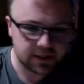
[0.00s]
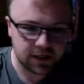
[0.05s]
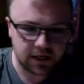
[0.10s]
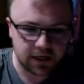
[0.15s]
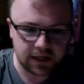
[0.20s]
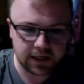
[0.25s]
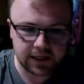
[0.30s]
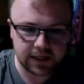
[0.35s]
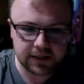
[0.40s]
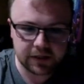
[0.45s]
I
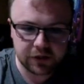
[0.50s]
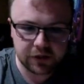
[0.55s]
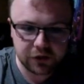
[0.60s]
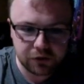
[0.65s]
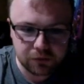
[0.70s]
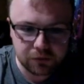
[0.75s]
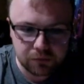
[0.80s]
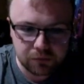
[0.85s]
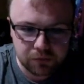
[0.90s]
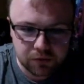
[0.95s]
like the
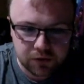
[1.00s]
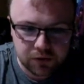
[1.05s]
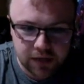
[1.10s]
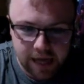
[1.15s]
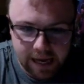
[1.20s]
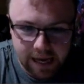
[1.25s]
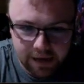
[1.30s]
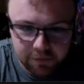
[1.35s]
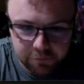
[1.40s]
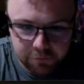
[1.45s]
new
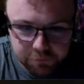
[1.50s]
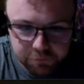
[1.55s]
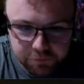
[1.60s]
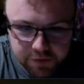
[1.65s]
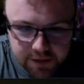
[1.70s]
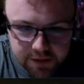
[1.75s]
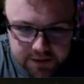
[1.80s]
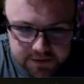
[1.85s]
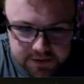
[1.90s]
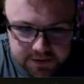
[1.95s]

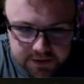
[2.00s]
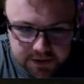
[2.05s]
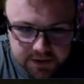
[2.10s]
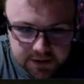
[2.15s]
outfit